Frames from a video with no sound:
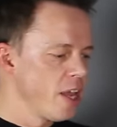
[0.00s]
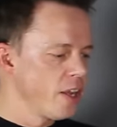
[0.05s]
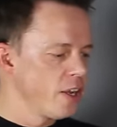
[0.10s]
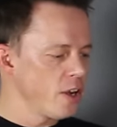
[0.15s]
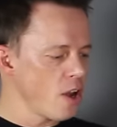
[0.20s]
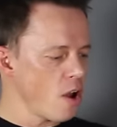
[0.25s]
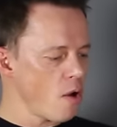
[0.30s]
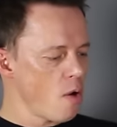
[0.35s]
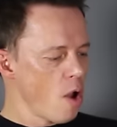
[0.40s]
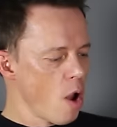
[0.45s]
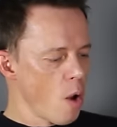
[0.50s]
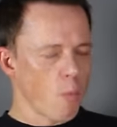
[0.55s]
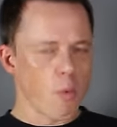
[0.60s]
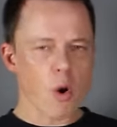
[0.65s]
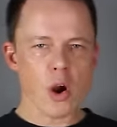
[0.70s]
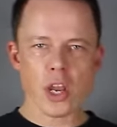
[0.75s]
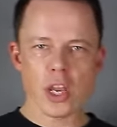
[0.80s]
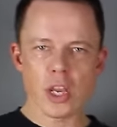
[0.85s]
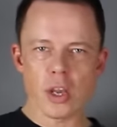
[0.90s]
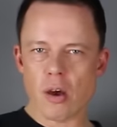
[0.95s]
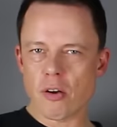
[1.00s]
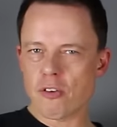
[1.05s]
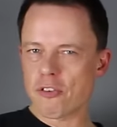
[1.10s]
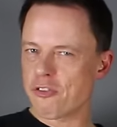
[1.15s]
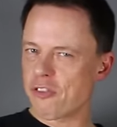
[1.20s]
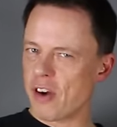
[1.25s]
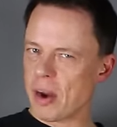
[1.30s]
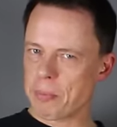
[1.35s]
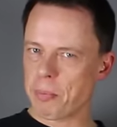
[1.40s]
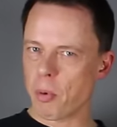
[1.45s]
You know, working on
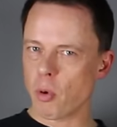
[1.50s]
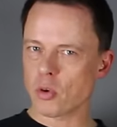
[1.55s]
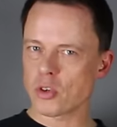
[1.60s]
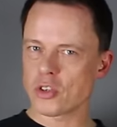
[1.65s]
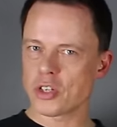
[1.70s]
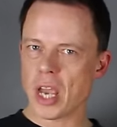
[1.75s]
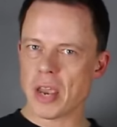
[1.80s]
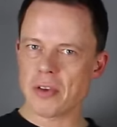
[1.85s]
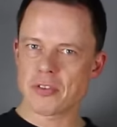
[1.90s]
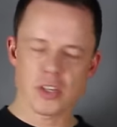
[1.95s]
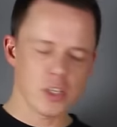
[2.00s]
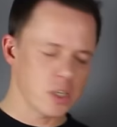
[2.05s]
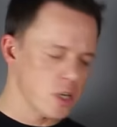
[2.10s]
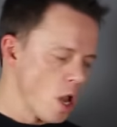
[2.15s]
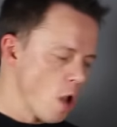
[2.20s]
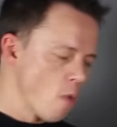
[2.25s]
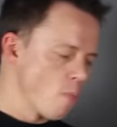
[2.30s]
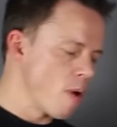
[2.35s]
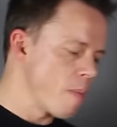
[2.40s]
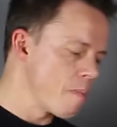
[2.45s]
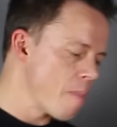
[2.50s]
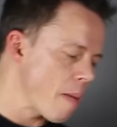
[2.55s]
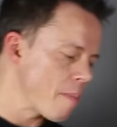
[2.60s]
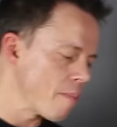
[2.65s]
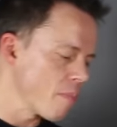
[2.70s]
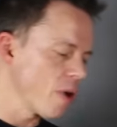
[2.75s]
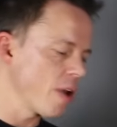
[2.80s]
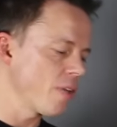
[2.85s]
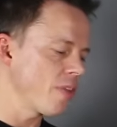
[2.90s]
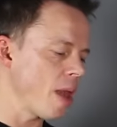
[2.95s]
fretboard shapes, just
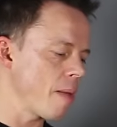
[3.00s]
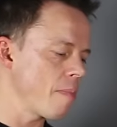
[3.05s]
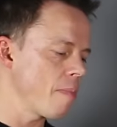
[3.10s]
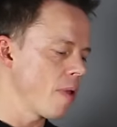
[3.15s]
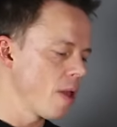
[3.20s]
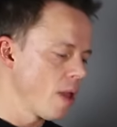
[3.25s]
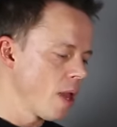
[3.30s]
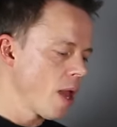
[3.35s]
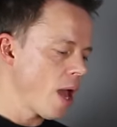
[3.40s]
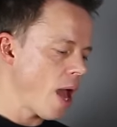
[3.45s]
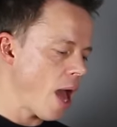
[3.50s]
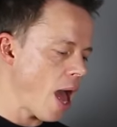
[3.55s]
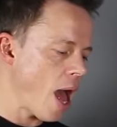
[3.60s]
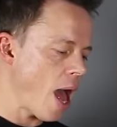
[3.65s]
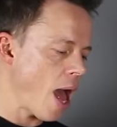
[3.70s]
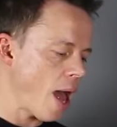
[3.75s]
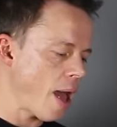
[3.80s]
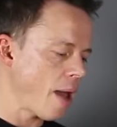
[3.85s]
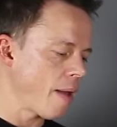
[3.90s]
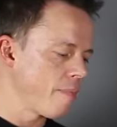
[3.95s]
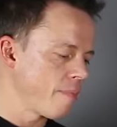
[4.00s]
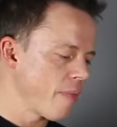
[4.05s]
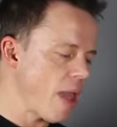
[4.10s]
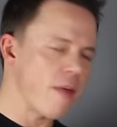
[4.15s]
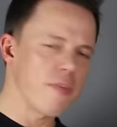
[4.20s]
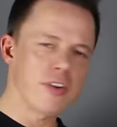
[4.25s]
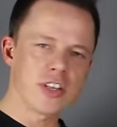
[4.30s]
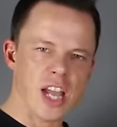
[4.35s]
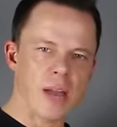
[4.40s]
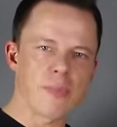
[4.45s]
remembering them
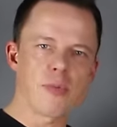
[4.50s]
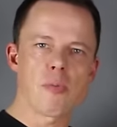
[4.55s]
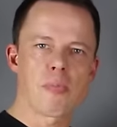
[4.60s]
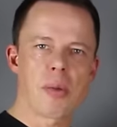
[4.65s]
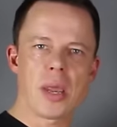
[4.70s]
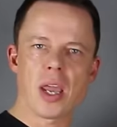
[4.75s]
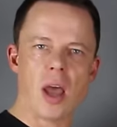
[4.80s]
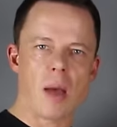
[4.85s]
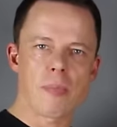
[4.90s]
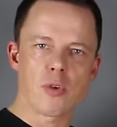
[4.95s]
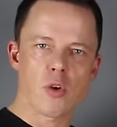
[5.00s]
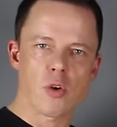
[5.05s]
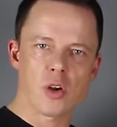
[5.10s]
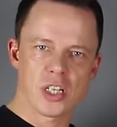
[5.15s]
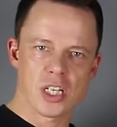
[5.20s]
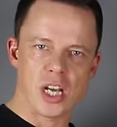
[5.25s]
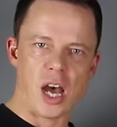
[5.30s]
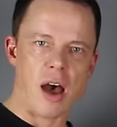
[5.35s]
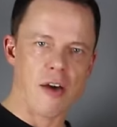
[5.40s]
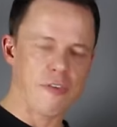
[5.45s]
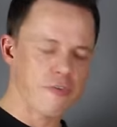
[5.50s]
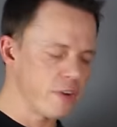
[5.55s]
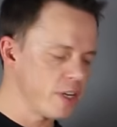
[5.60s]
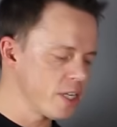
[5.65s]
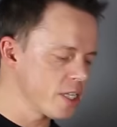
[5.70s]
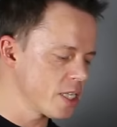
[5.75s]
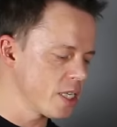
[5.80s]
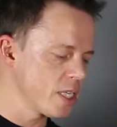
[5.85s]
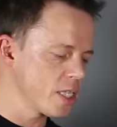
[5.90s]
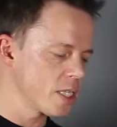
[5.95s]
every time you pick up your guitar, for
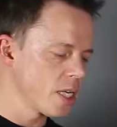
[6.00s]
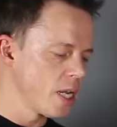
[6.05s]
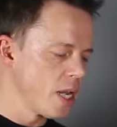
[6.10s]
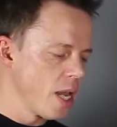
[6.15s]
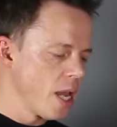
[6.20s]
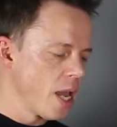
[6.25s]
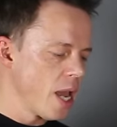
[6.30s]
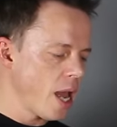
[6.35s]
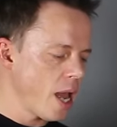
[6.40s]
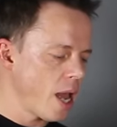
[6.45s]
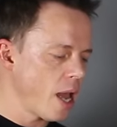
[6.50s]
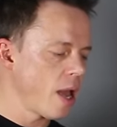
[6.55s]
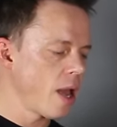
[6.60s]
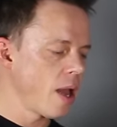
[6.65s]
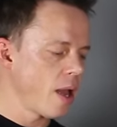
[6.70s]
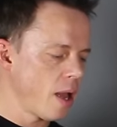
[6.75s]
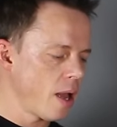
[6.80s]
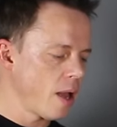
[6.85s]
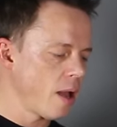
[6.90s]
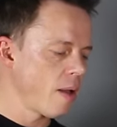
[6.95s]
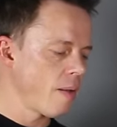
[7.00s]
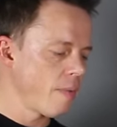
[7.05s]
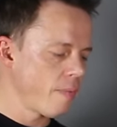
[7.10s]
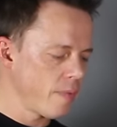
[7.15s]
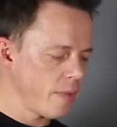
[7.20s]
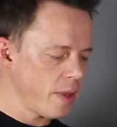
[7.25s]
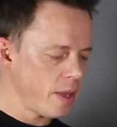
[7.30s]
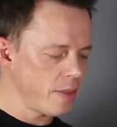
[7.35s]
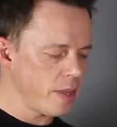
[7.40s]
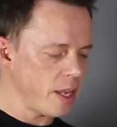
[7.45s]
instance.
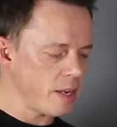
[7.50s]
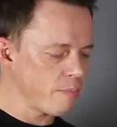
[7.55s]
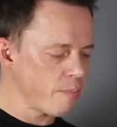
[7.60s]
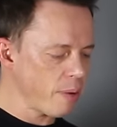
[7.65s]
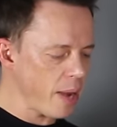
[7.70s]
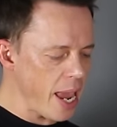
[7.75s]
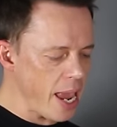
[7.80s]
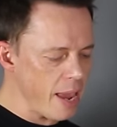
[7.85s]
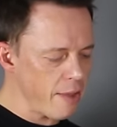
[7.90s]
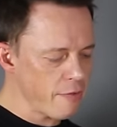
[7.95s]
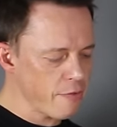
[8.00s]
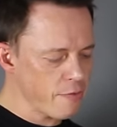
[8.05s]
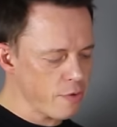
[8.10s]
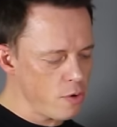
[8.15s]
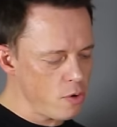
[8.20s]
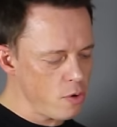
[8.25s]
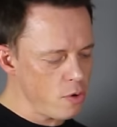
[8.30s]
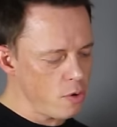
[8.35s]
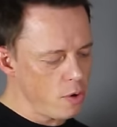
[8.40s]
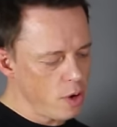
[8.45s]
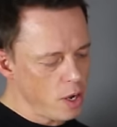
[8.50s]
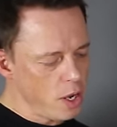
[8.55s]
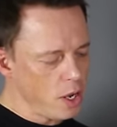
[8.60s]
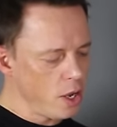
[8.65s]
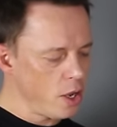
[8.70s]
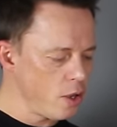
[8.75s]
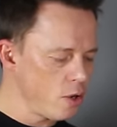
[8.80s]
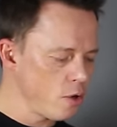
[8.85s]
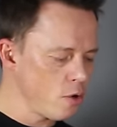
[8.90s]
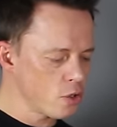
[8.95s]
And then playing through,
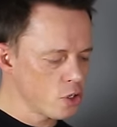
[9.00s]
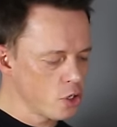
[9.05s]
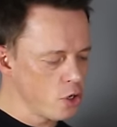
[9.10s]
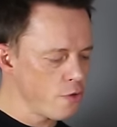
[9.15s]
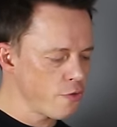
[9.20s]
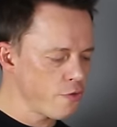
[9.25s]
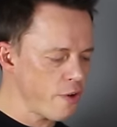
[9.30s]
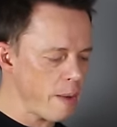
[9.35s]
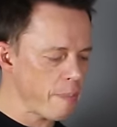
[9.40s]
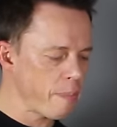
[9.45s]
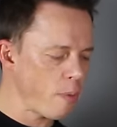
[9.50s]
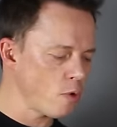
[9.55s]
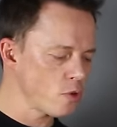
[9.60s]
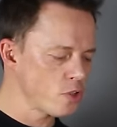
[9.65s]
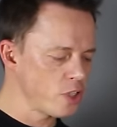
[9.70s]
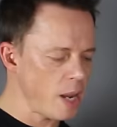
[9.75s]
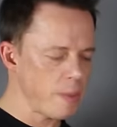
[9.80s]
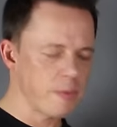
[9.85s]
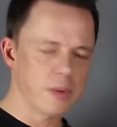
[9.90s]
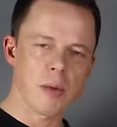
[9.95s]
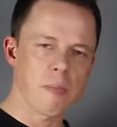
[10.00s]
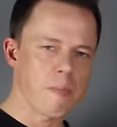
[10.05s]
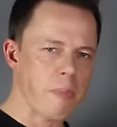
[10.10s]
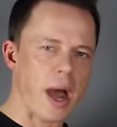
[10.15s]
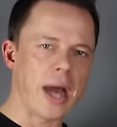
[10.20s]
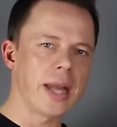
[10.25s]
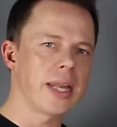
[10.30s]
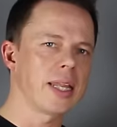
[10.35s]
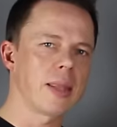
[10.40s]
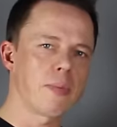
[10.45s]
you know, two fretboard shapes,
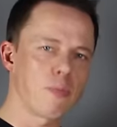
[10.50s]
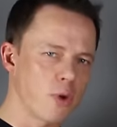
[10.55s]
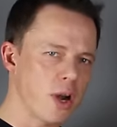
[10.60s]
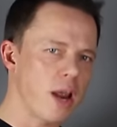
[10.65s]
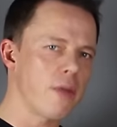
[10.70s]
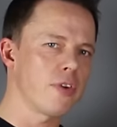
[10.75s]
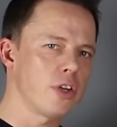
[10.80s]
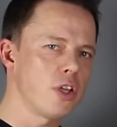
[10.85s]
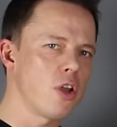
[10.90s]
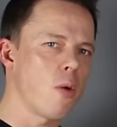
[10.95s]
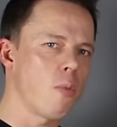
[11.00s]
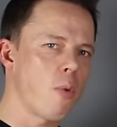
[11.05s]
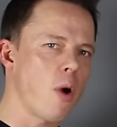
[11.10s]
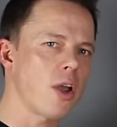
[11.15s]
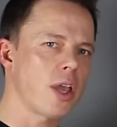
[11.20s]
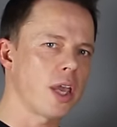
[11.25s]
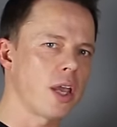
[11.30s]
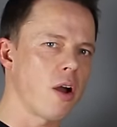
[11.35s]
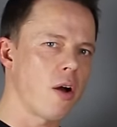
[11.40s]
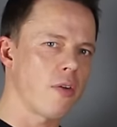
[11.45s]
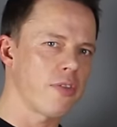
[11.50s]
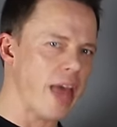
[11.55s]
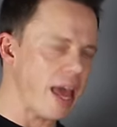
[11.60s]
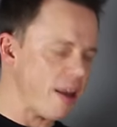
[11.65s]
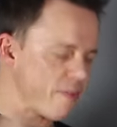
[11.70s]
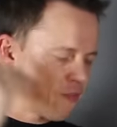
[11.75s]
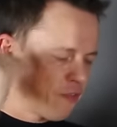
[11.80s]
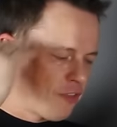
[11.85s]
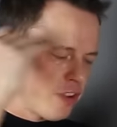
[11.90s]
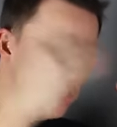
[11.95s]
combining them, whatever you're working on.
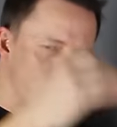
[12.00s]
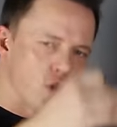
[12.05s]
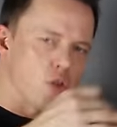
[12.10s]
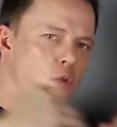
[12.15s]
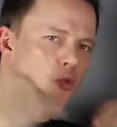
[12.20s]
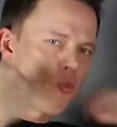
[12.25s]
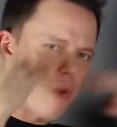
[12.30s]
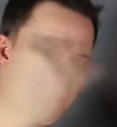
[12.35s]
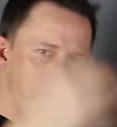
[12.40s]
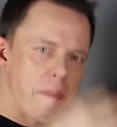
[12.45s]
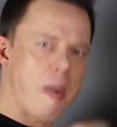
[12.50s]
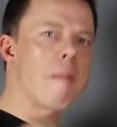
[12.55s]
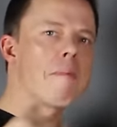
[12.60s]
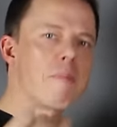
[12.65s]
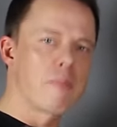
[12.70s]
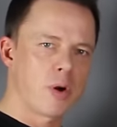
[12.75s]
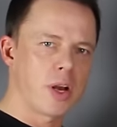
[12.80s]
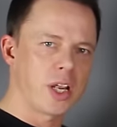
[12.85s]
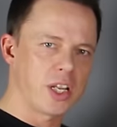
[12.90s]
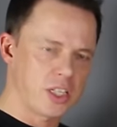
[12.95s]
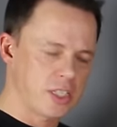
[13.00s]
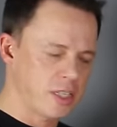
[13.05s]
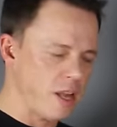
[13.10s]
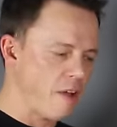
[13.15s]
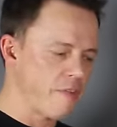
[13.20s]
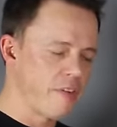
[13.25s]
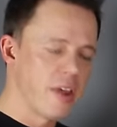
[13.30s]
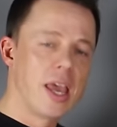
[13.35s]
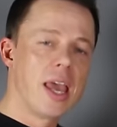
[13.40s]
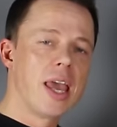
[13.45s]
That visual remembering
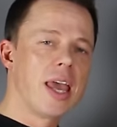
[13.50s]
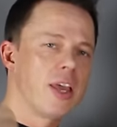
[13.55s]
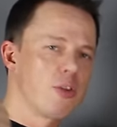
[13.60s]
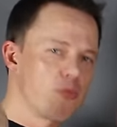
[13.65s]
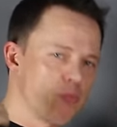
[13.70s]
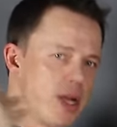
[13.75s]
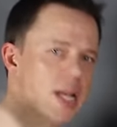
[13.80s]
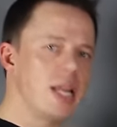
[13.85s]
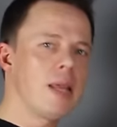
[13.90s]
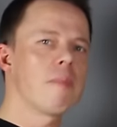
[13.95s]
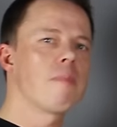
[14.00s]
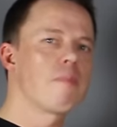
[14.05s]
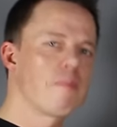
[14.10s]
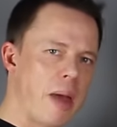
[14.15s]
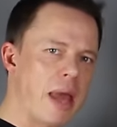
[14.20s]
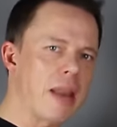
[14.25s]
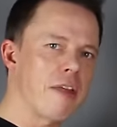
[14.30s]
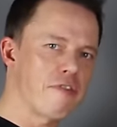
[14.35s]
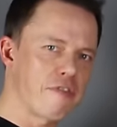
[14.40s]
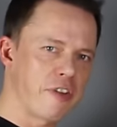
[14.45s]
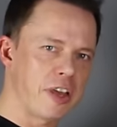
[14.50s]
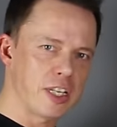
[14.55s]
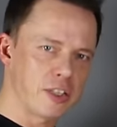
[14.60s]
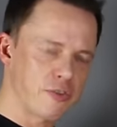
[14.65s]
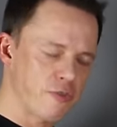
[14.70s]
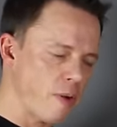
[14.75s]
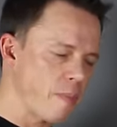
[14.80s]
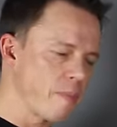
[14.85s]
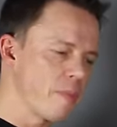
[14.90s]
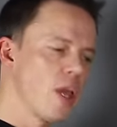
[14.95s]
stuff, it really benefits
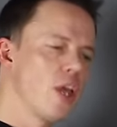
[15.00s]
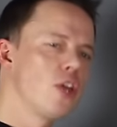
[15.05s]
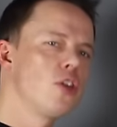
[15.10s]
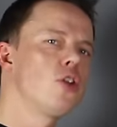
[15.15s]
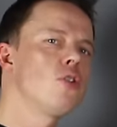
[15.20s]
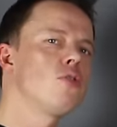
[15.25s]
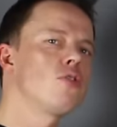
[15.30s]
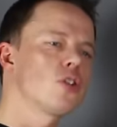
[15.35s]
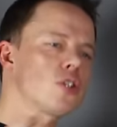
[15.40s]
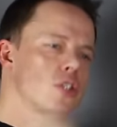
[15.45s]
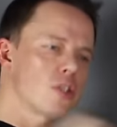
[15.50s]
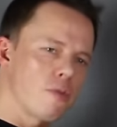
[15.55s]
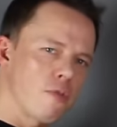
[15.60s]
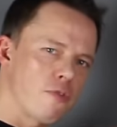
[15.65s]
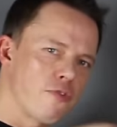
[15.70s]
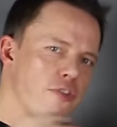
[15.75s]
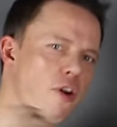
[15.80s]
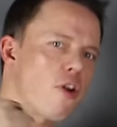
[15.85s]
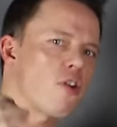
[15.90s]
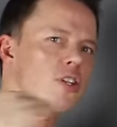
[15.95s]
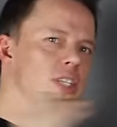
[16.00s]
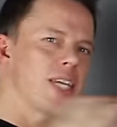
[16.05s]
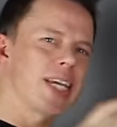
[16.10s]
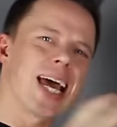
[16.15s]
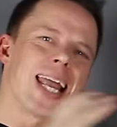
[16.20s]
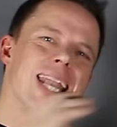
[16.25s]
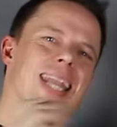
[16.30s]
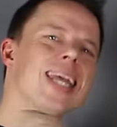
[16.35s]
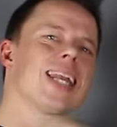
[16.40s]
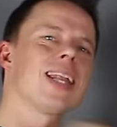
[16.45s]
from you just
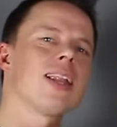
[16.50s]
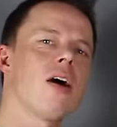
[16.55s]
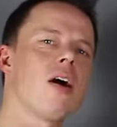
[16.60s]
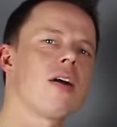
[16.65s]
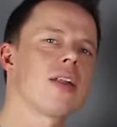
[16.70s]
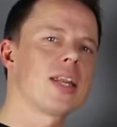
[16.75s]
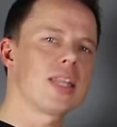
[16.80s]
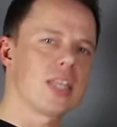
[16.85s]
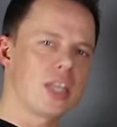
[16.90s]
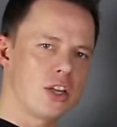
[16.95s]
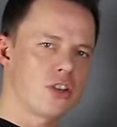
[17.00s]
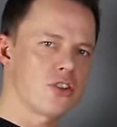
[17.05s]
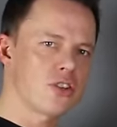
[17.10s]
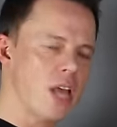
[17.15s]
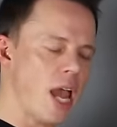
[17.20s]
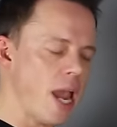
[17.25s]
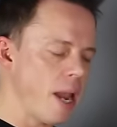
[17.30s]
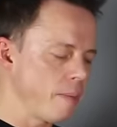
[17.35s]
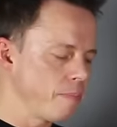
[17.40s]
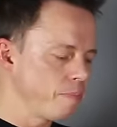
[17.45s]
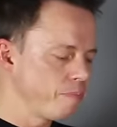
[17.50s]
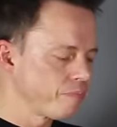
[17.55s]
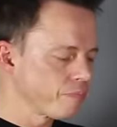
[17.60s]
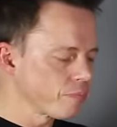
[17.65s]
focusing a little on it each day.